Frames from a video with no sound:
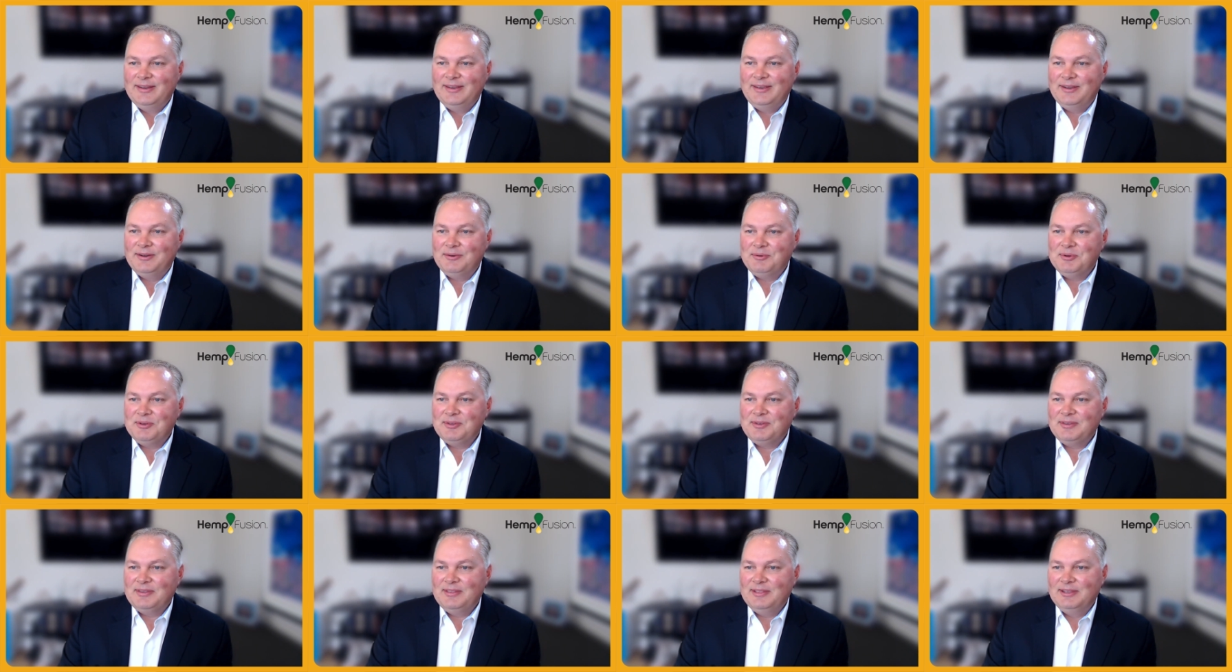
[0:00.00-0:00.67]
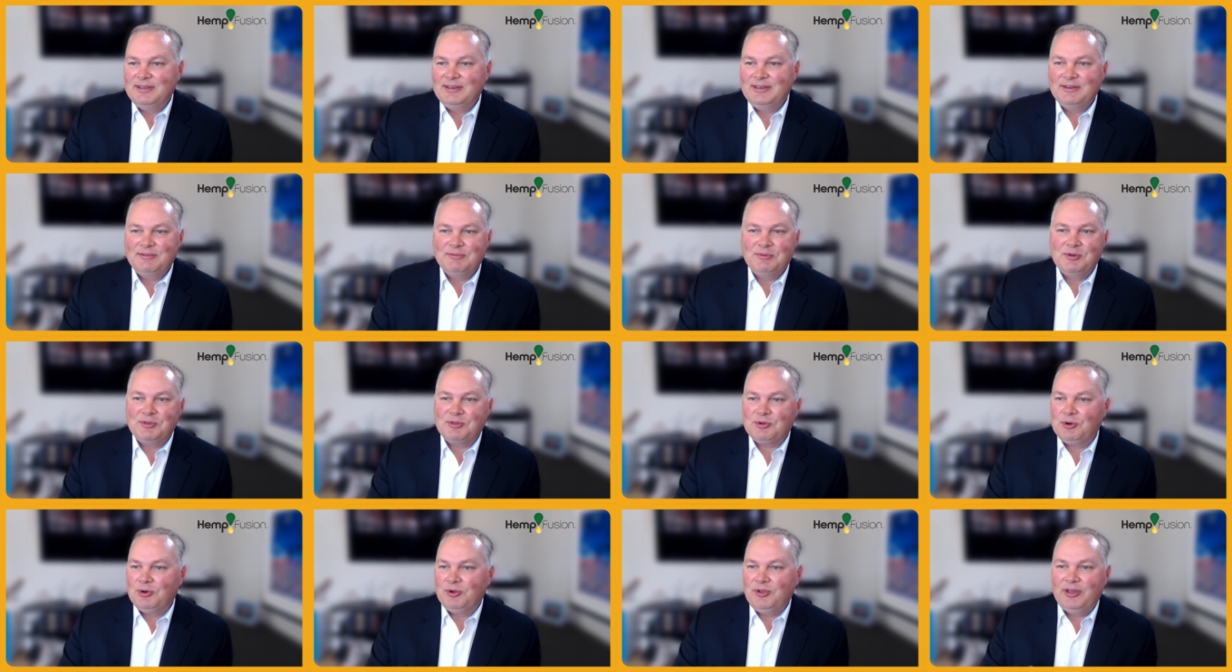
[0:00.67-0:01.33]
you know, was
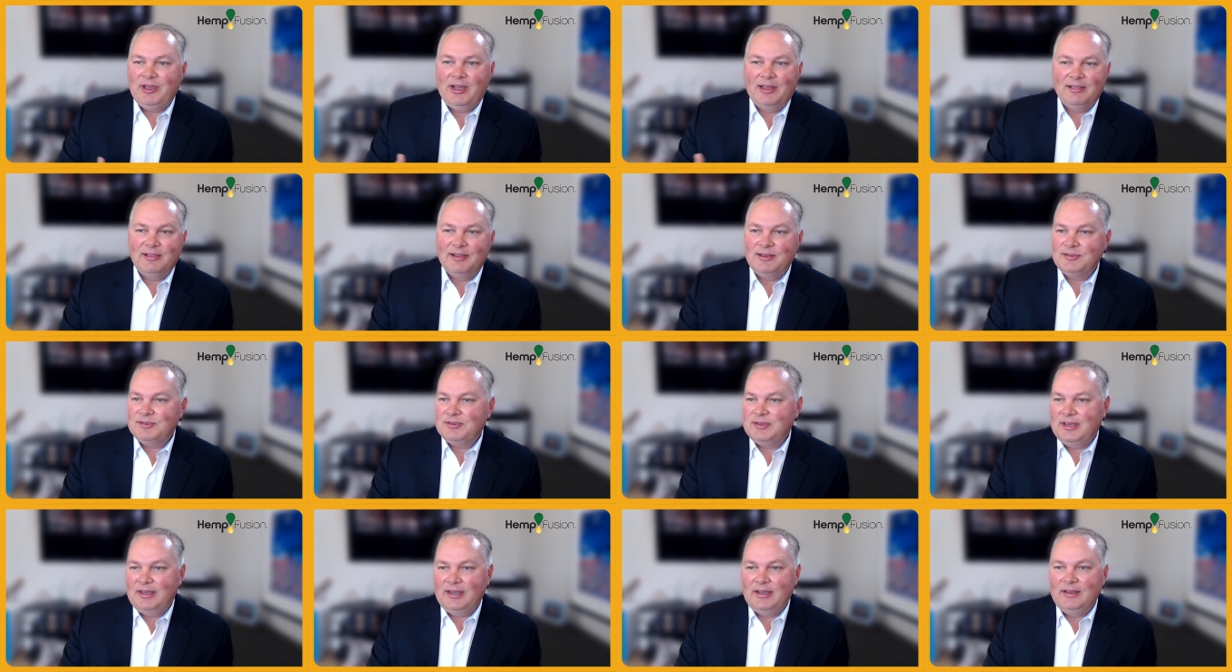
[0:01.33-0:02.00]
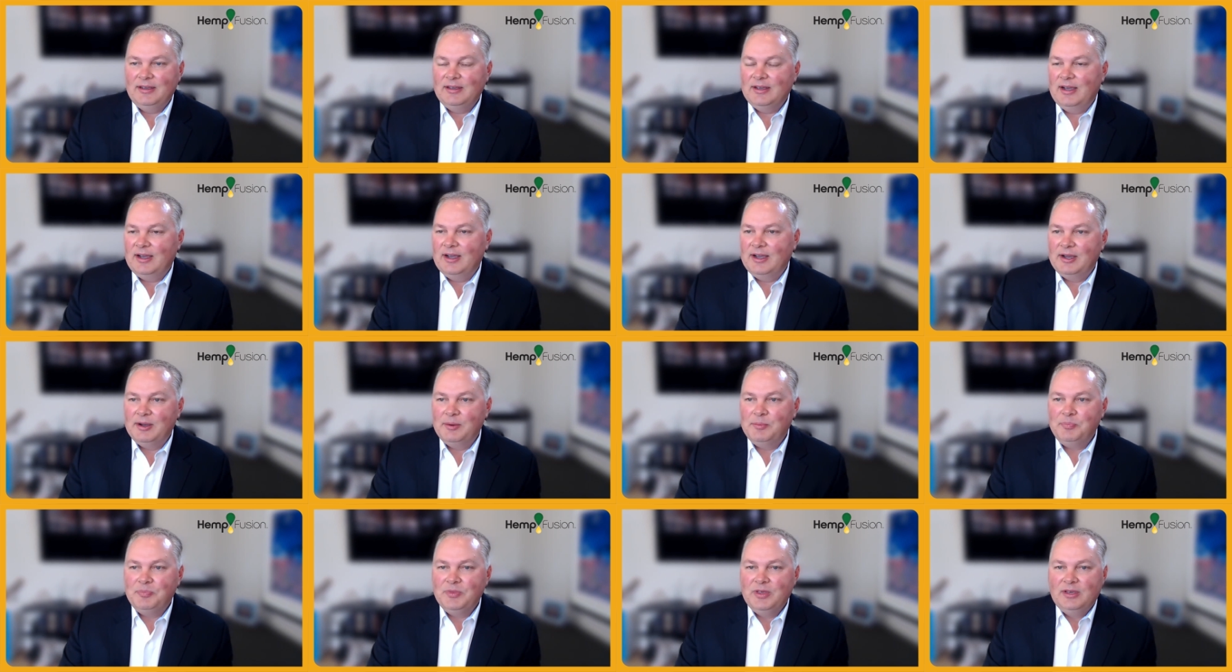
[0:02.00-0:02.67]
was early on listing
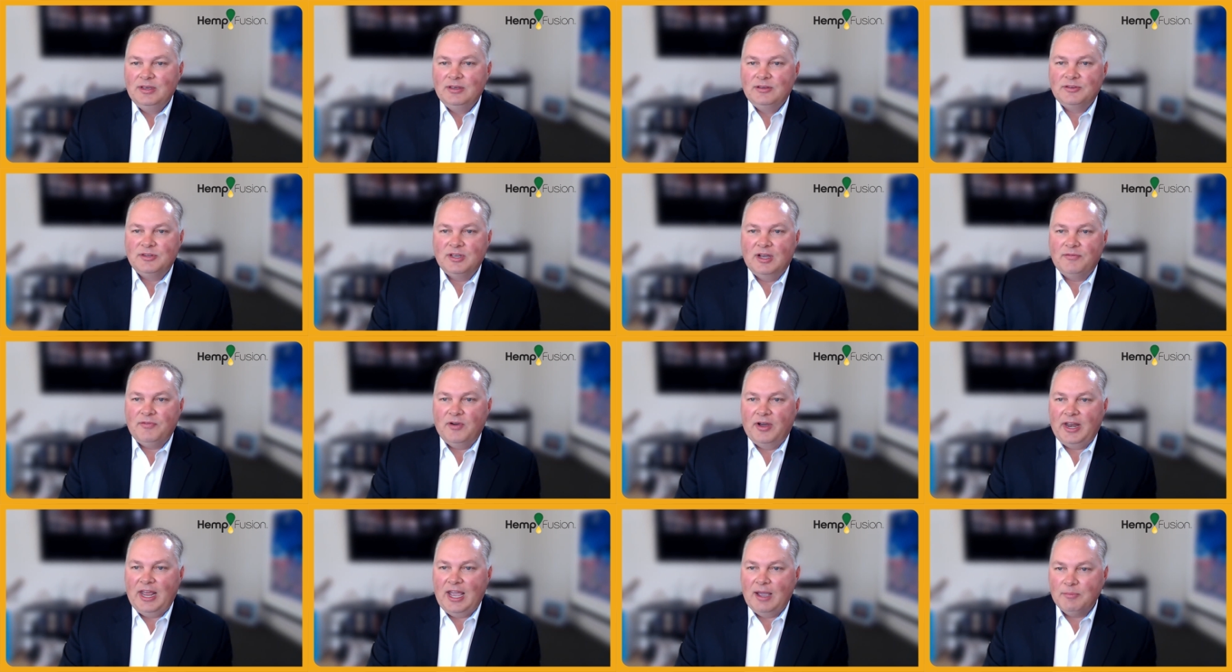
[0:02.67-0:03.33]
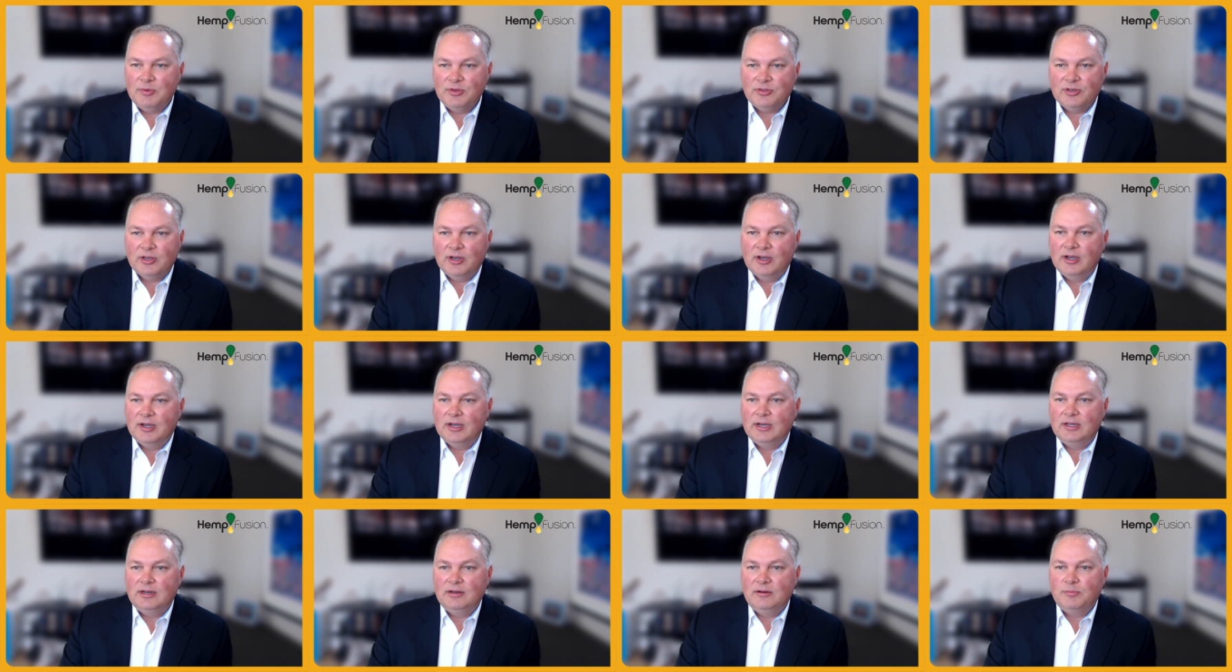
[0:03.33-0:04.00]
um, stuff on
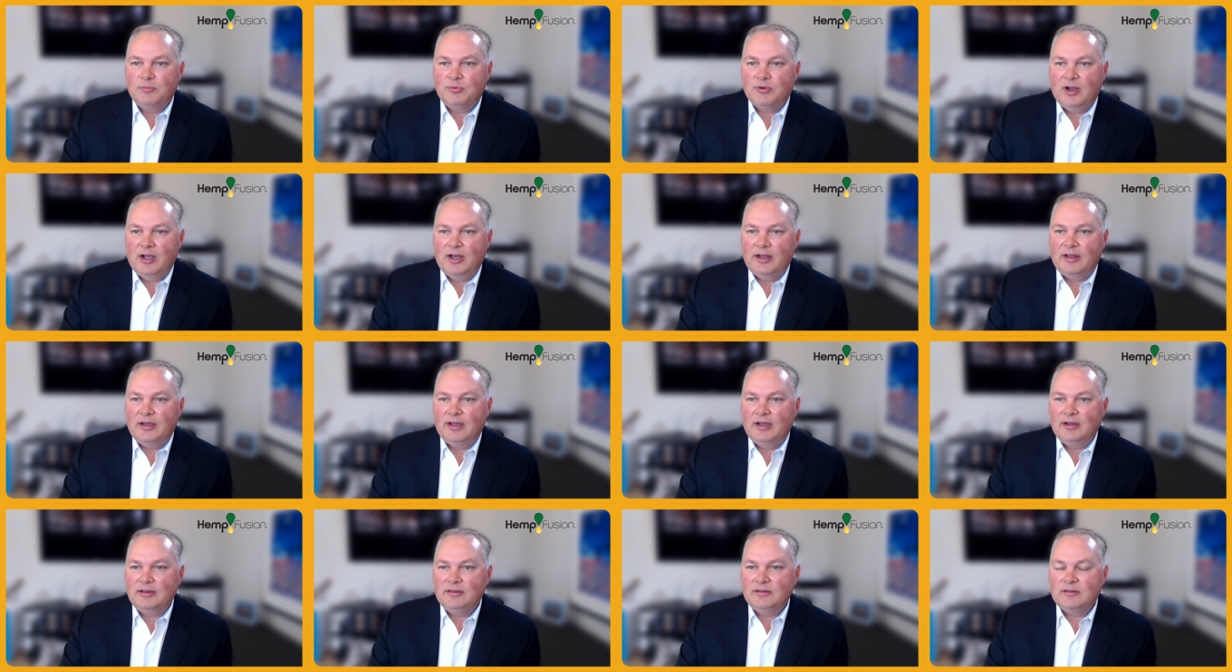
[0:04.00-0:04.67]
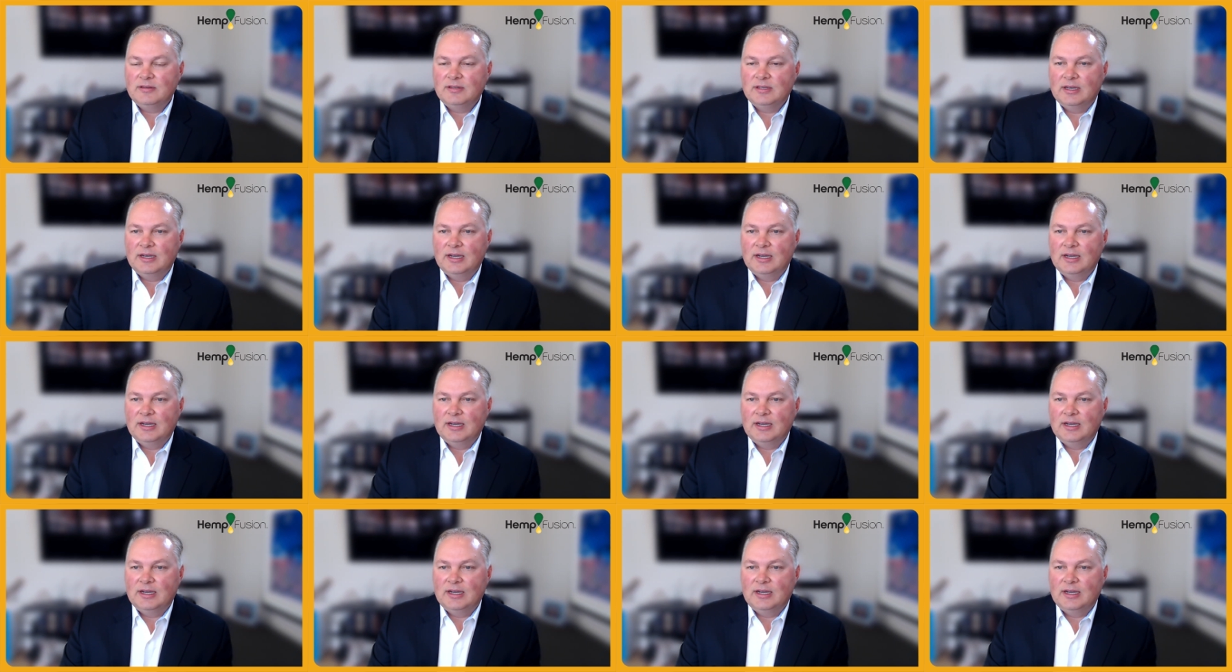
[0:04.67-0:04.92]
Amazon products.